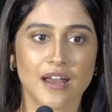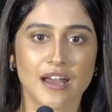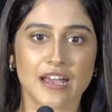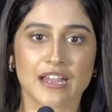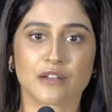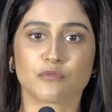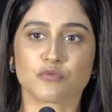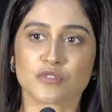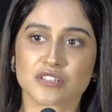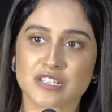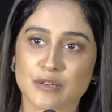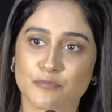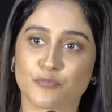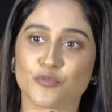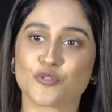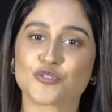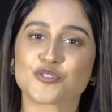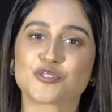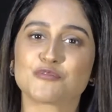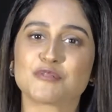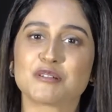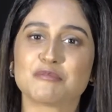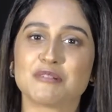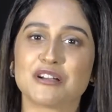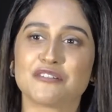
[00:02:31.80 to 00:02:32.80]
It was
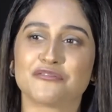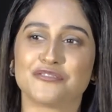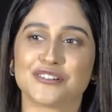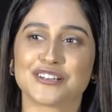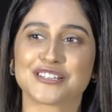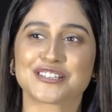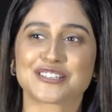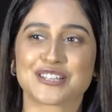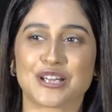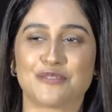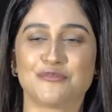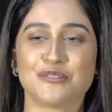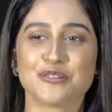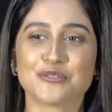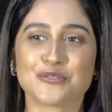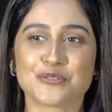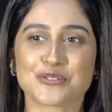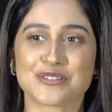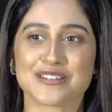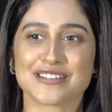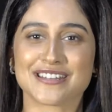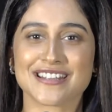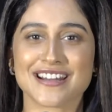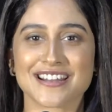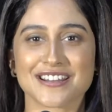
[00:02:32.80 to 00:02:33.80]
supposed to be my first Tamil
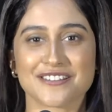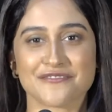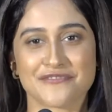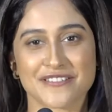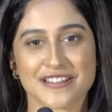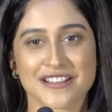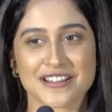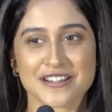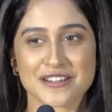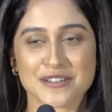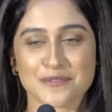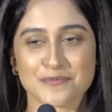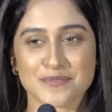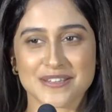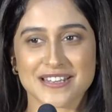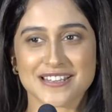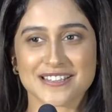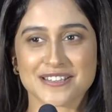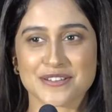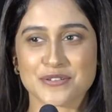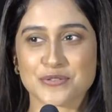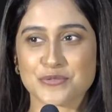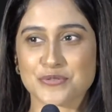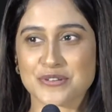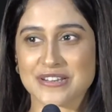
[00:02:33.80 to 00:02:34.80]
OTT and a fingertip
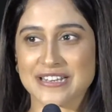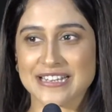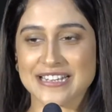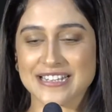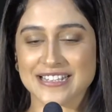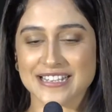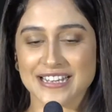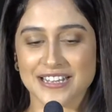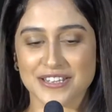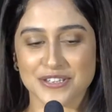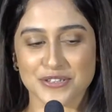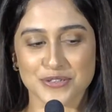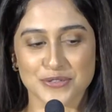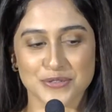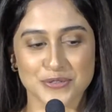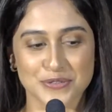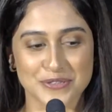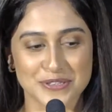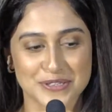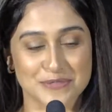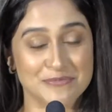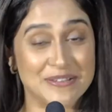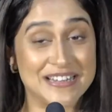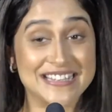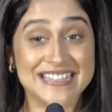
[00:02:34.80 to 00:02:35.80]
season 2 release aachu, so
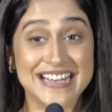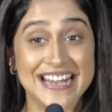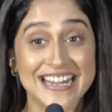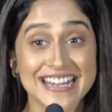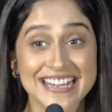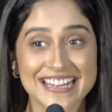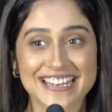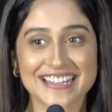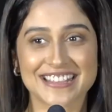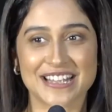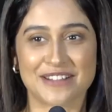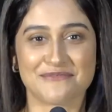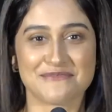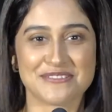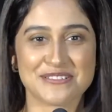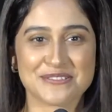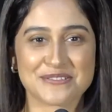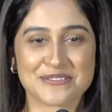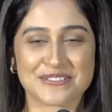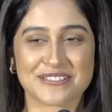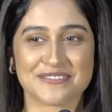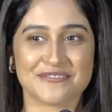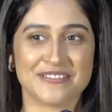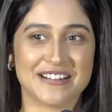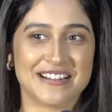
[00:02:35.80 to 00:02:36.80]
this is my second Tamil
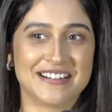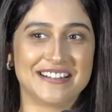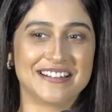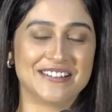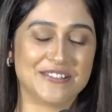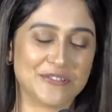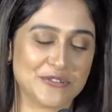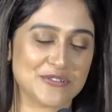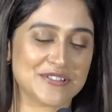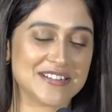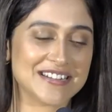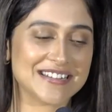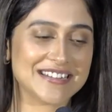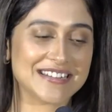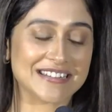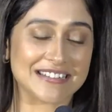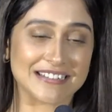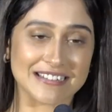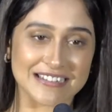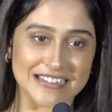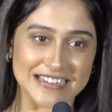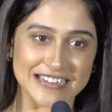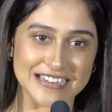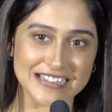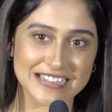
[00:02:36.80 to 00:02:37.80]
OTT
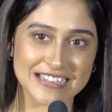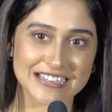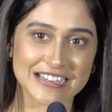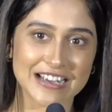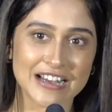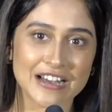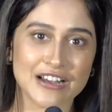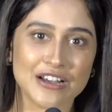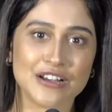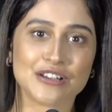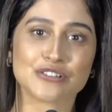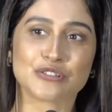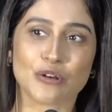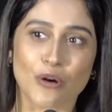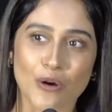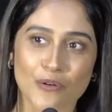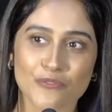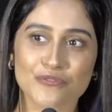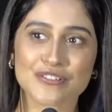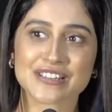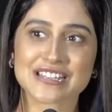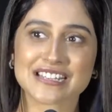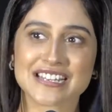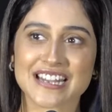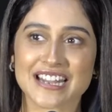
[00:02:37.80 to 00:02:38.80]
release. So
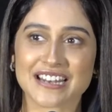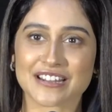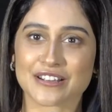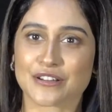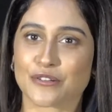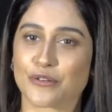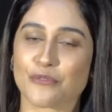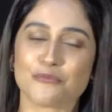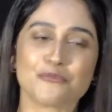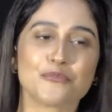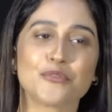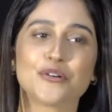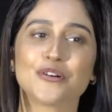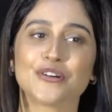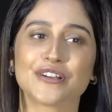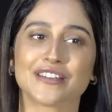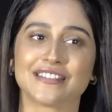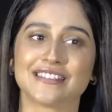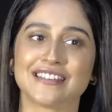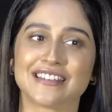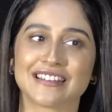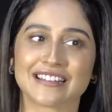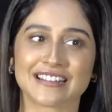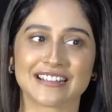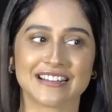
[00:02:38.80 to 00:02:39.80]
obviously enakku romba
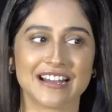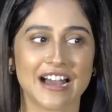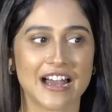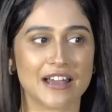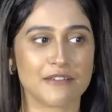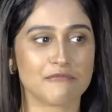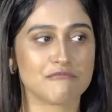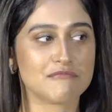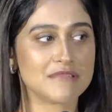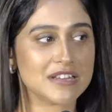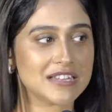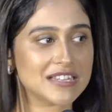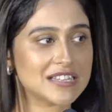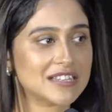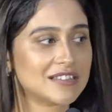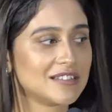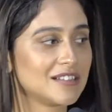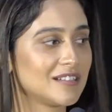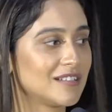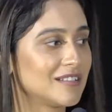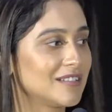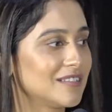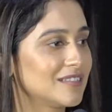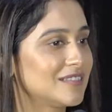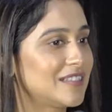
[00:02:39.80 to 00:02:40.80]
idu irukku, I miss
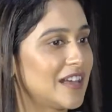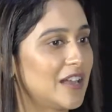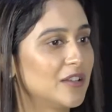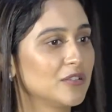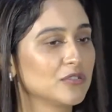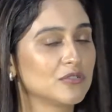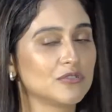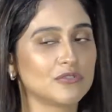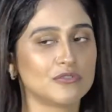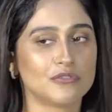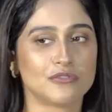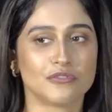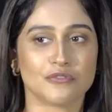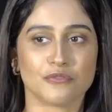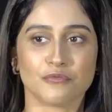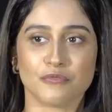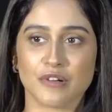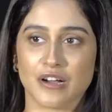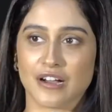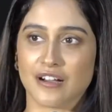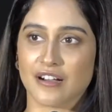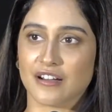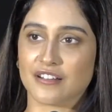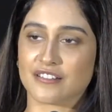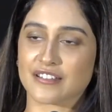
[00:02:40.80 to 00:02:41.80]
the Telugu
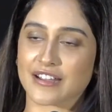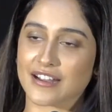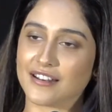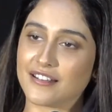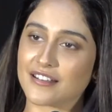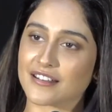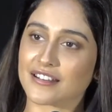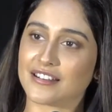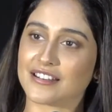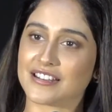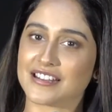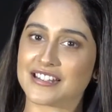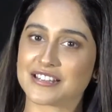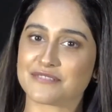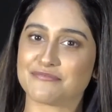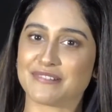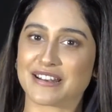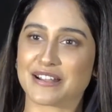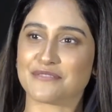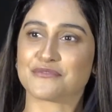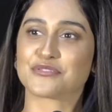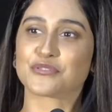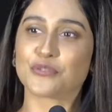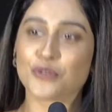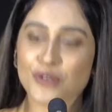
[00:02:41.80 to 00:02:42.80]
trailer release, but
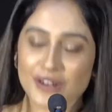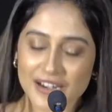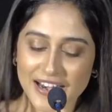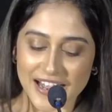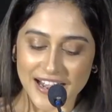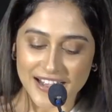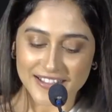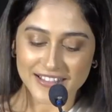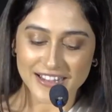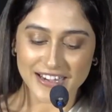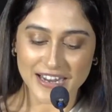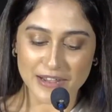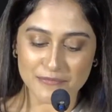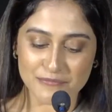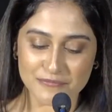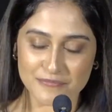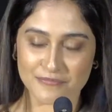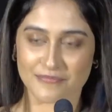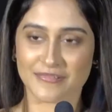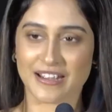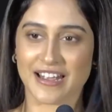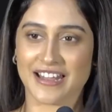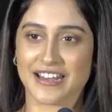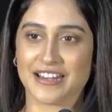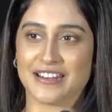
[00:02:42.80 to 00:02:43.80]
I'm so glad that I'm
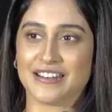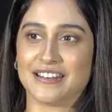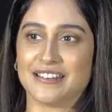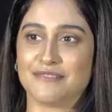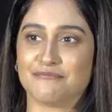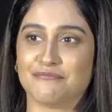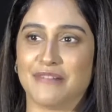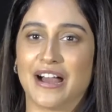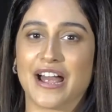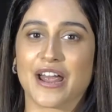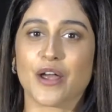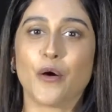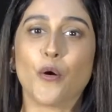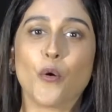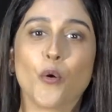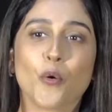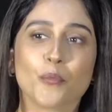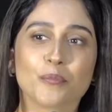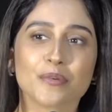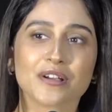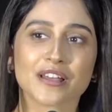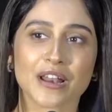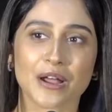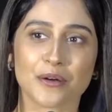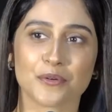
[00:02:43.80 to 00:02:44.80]
in my
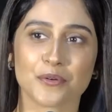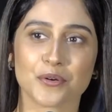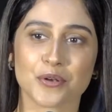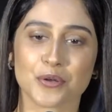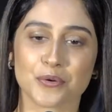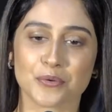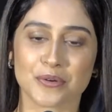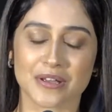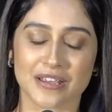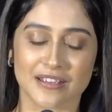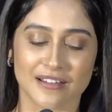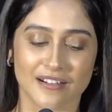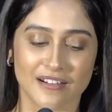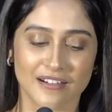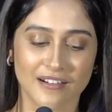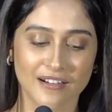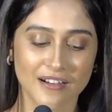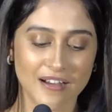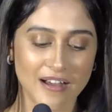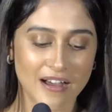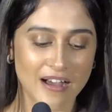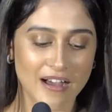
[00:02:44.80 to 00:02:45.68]
home ground over here.